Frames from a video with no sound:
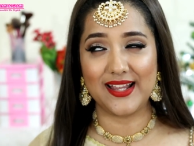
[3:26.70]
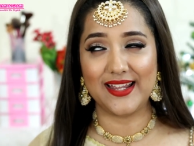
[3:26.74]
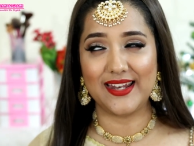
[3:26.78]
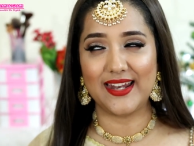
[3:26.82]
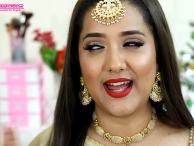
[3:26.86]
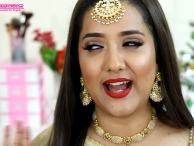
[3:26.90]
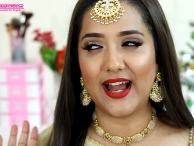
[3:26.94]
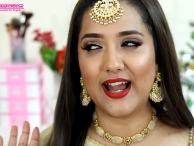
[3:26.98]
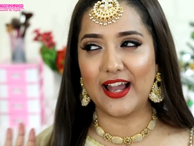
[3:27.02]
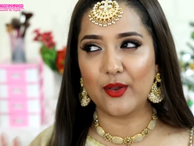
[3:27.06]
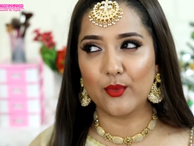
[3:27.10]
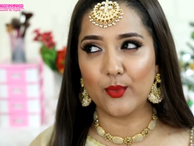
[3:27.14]

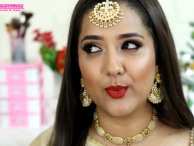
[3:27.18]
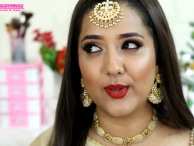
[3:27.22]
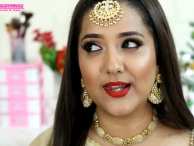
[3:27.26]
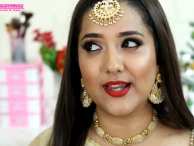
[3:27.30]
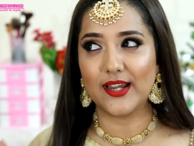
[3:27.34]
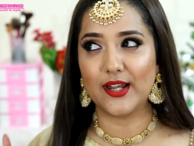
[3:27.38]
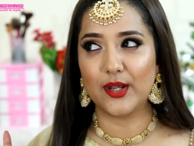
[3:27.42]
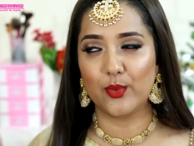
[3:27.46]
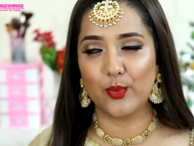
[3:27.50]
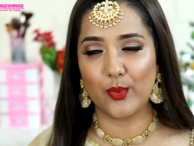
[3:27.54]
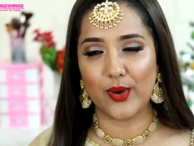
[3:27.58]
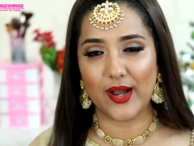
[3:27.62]
and I will
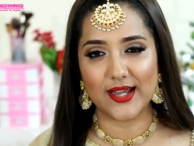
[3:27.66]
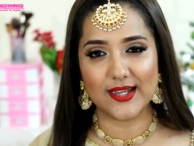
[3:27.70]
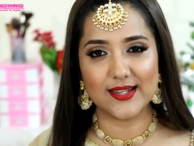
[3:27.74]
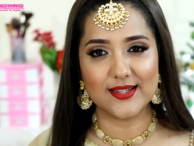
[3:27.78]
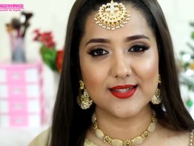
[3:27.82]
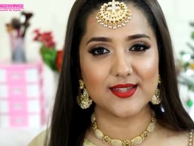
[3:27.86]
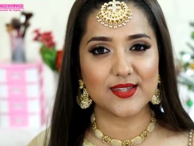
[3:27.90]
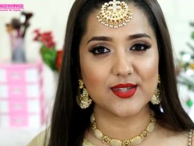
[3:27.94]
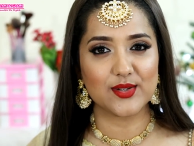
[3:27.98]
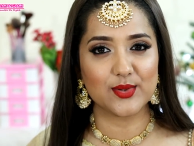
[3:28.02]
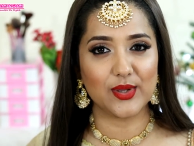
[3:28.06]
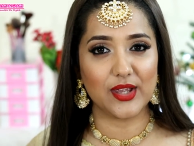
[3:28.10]

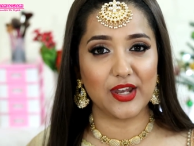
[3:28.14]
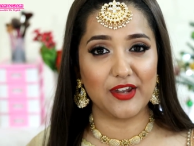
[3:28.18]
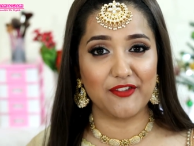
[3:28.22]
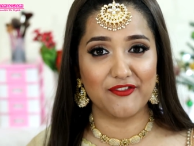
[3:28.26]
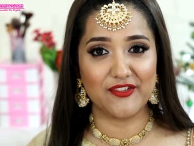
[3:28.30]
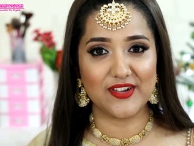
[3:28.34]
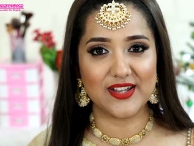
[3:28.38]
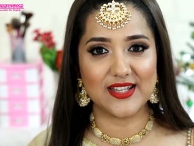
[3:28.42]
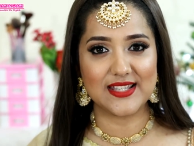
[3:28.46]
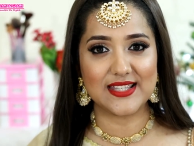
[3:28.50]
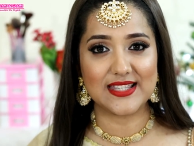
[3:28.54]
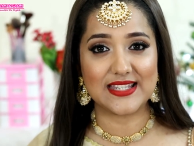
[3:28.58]
advise to
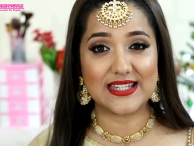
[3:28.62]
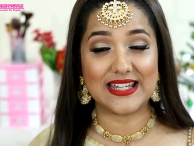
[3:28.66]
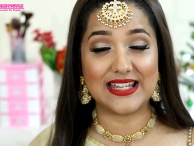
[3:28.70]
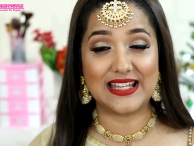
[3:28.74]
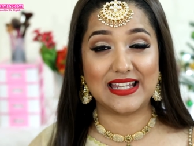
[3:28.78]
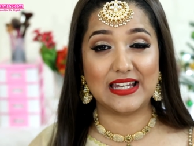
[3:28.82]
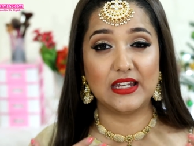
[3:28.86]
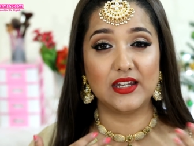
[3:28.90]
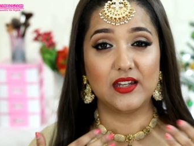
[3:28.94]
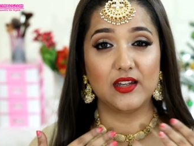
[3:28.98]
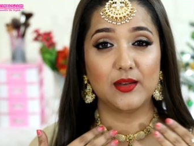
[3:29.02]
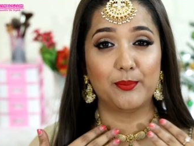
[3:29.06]
invest
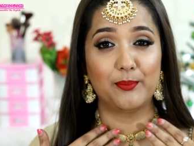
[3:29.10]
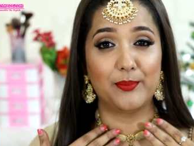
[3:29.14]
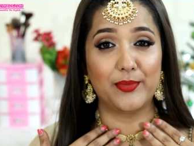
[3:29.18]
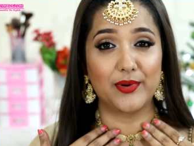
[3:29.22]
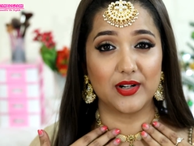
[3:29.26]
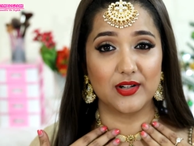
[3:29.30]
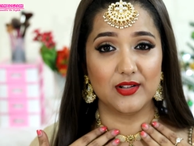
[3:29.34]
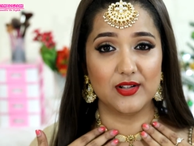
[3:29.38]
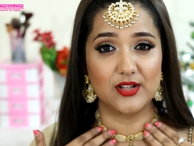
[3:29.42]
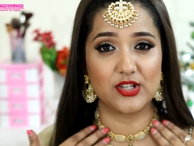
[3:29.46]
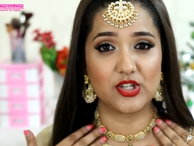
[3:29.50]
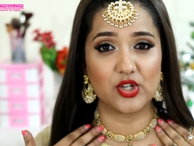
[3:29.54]
in
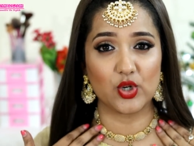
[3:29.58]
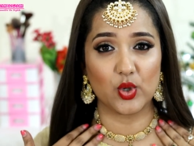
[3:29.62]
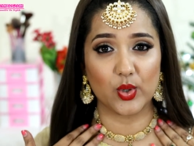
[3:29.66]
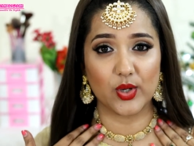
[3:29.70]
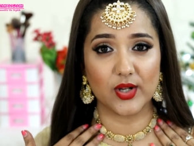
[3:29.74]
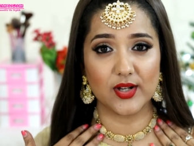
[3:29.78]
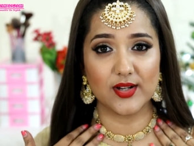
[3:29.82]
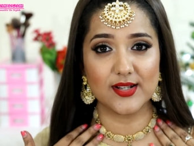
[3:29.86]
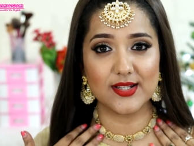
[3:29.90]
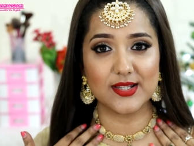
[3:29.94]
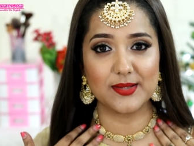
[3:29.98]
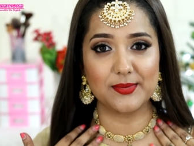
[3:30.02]
pearl
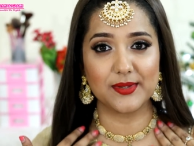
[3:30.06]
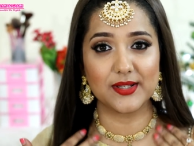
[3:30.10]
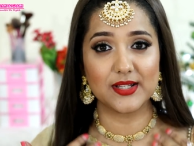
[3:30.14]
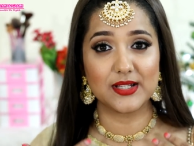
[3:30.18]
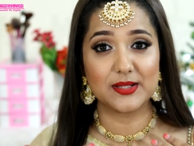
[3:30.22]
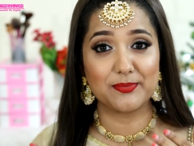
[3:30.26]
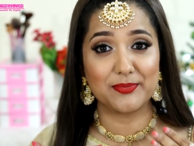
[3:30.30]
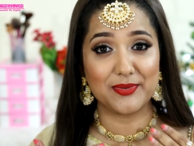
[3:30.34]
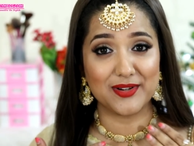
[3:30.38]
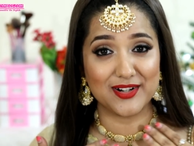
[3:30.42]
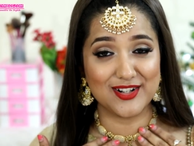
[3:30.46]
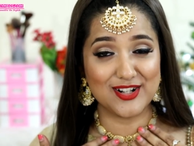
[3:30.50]
chokers
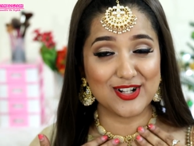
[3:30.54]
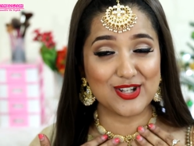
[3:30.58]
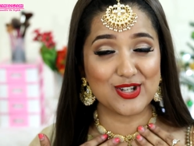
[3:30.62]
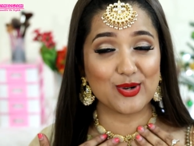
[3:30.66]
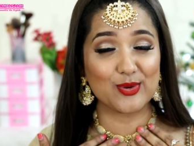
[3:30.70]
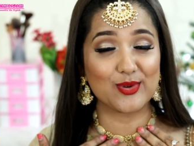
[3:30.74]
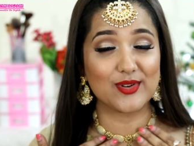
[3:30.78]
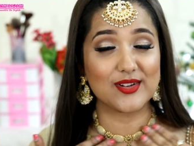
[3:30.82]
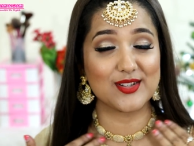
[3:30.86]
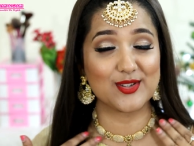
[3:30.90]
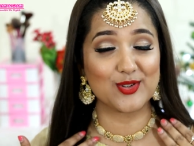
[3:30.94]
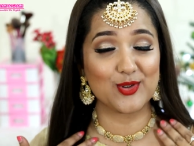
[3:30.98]
because pearl
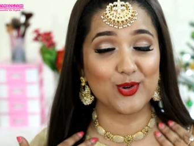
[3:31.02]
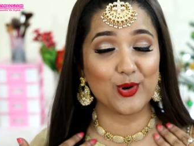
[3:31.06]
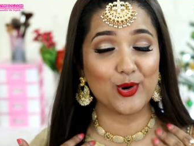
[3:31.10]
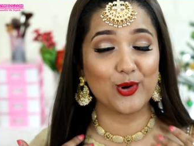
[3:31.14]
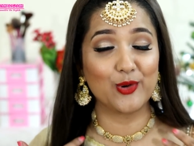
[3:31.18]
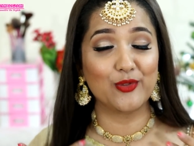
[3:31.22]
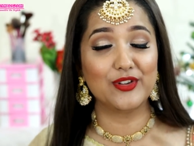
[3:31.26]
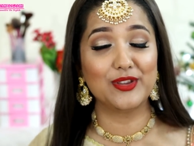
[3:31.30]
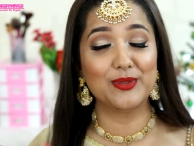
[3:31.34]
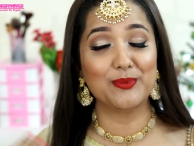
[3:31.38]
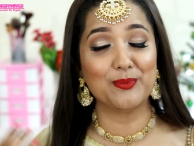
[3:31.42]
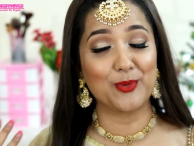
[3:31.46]
chokers
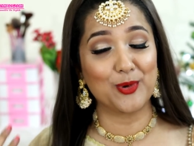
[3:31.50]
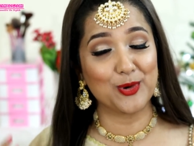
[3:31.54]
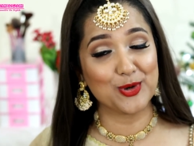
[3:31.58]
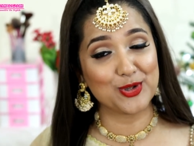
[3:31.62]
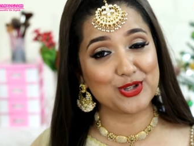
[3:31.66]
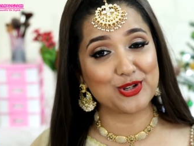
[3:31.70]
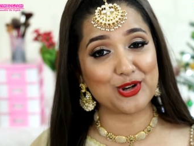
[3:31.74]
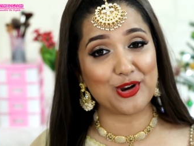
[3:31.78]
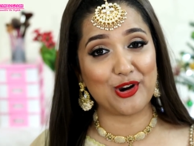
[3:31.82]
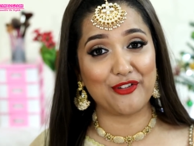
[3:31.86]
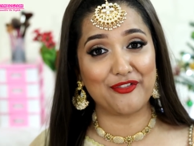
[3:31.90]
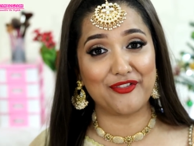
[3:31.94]
go with
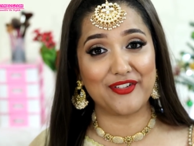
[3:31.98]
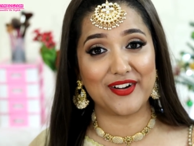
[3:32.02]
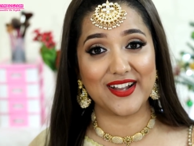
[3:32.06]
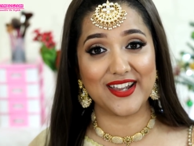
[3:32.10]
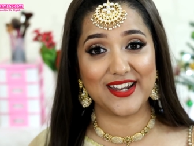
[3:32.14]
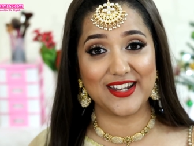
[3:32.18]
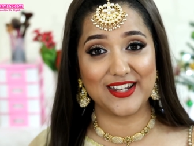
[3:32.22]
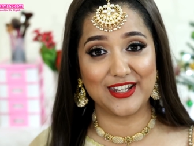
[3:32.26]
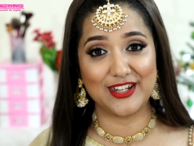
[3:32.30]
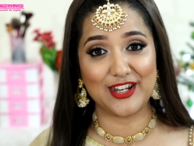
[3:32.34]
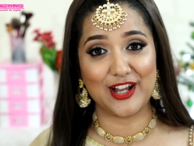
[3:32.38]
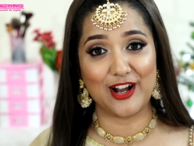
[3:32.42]
most of our
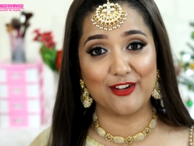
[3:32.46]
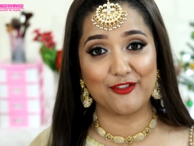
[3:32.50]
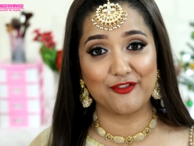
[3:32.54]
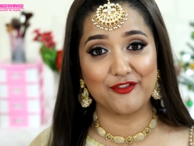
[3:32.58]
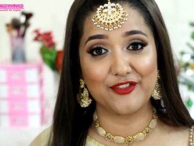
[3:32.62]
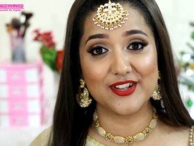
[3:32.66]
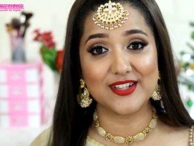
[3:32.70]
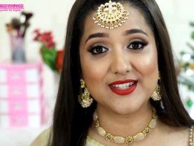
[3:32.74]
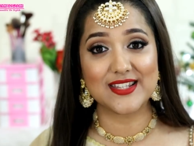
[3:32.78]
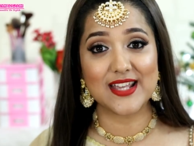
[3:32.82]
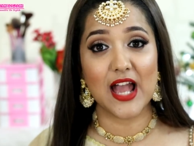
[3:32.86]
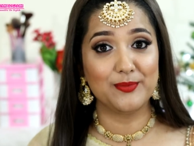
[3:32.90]
Indian
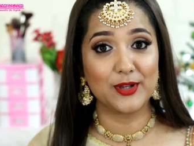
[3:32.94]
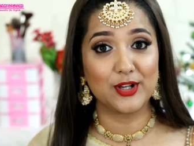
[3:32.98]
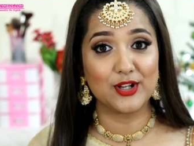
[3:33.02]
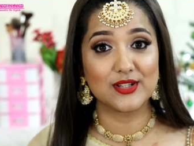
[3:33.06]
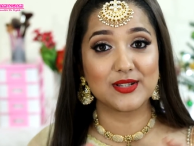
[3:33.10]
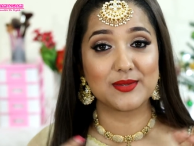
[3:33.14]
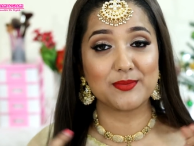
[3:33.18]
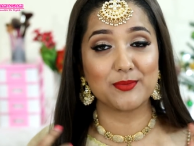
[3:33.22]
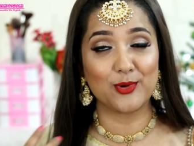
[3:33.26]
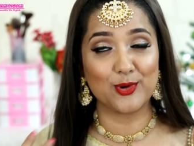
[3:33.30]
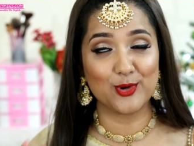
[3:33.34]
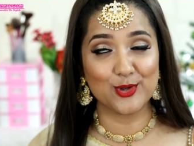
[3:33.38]
outfits
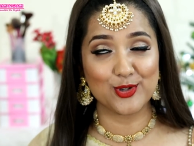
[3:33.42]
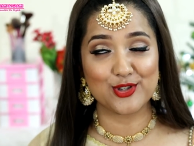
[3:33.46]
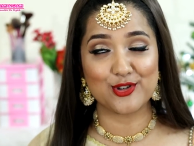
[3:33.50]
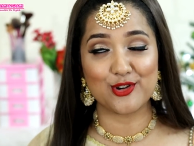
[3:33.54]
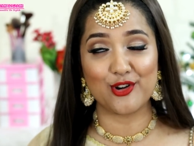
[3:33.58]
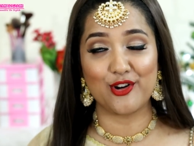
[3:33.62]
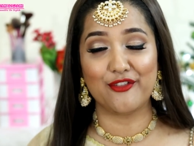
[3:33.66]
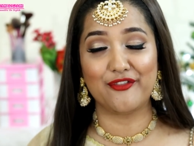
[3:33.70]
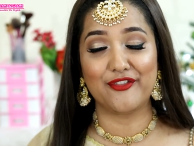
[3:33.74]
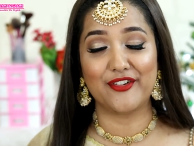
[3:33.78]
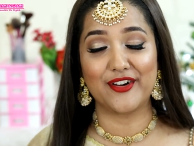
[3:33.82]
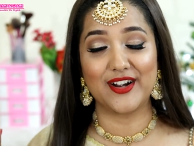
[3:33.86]
because most
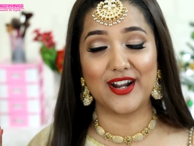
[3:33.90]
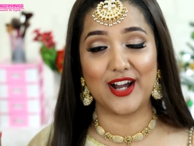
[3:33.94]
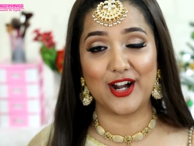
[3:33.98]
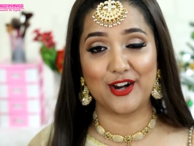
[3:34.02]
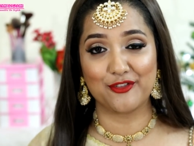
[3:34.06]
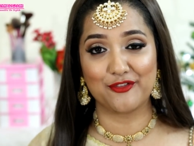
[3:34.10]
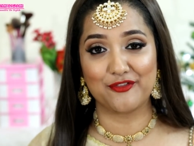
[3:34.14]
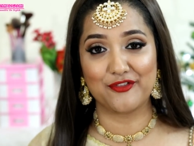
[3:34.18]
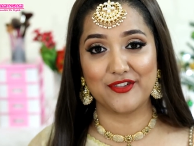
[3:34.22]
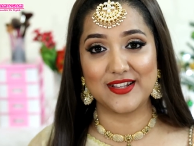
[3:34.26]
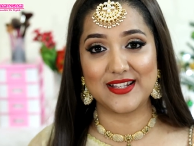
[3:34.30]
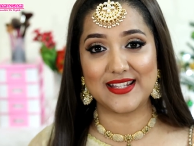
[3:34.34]
of our
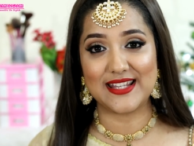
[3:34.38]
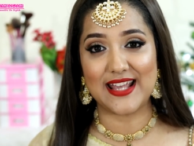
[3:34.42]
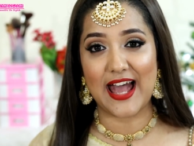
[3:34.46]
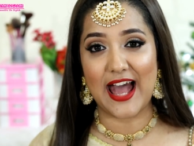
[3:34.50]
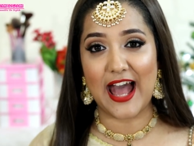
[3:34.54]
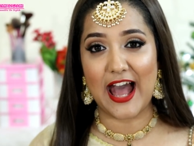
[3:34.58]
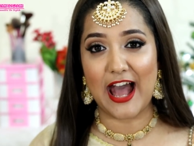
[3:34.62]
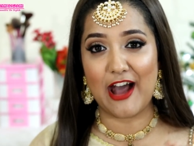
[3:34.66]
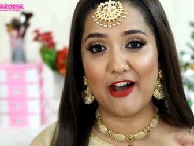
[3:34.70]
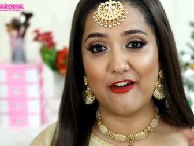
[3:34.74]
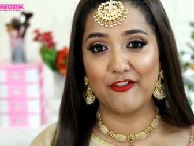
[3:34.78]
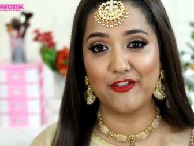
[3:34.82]
outfits
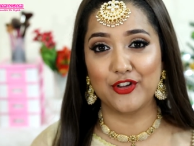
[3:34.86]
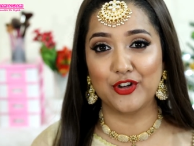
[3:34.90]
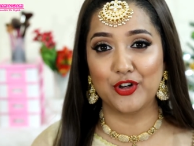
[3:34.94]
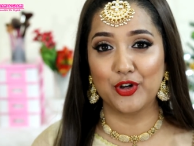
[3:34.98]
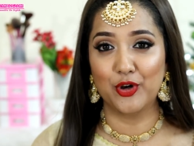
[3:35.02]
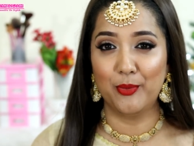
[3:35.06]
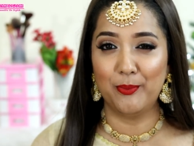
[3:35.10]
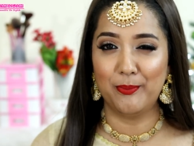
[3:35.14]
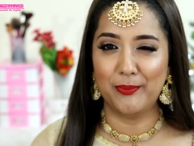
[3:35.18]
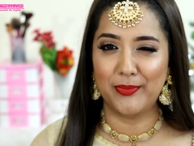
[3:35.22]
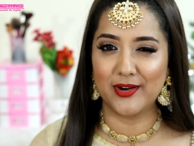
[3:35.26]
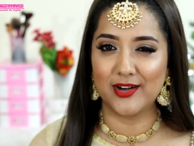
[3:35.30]
have you
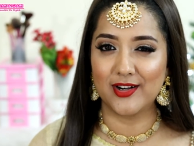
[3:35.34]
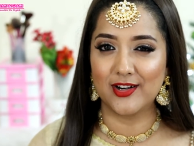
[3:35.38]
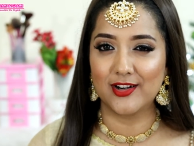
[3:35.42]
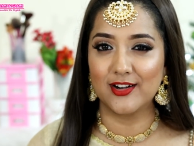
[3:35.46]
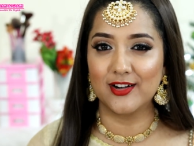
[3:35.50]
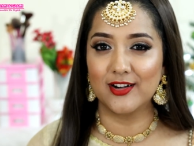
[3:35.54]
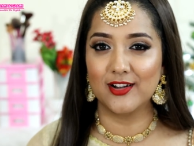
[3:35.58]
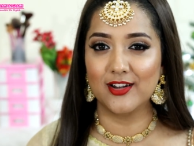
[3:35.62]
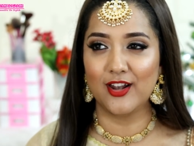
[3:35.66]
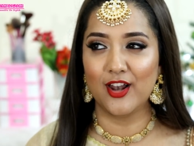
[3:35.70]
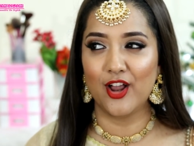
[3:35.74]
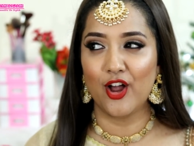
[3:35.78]
know
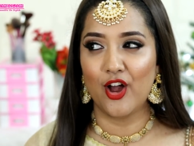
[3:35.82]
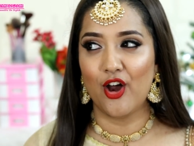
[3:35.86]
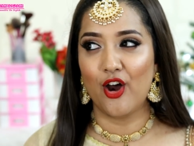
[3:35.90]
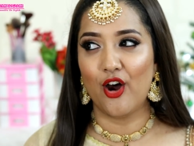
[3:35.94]
pearl